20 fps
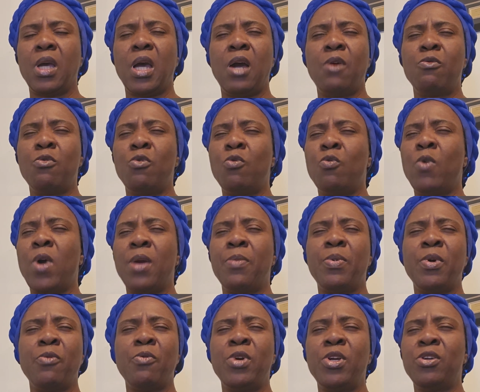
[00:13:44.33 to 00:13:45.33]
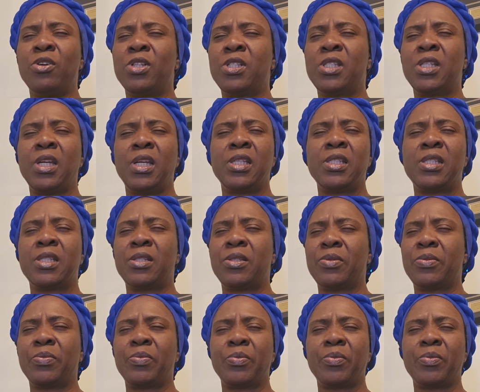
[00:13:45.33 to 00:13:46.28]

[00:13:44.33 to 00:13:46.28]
I will wipe away your tears.